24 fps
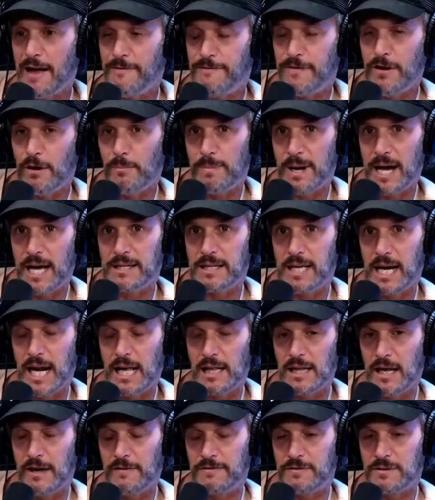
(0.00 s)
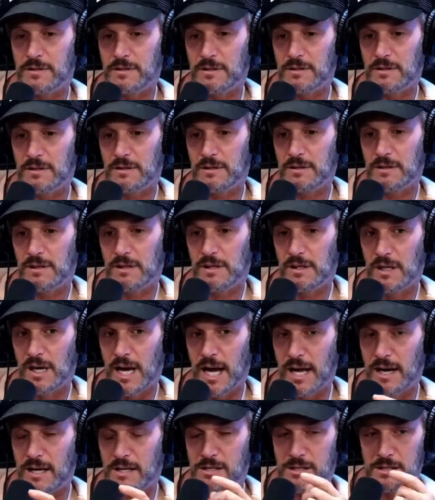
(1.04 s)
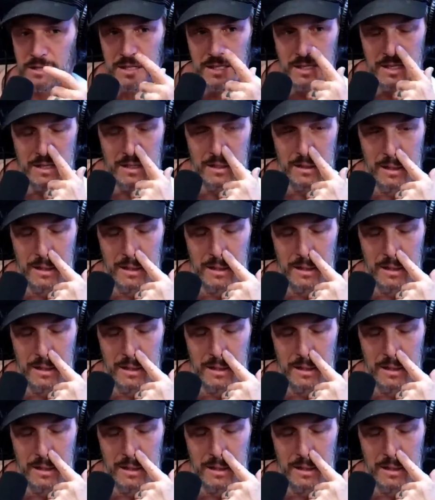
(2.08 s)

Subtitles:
feel bad that I left, honestly,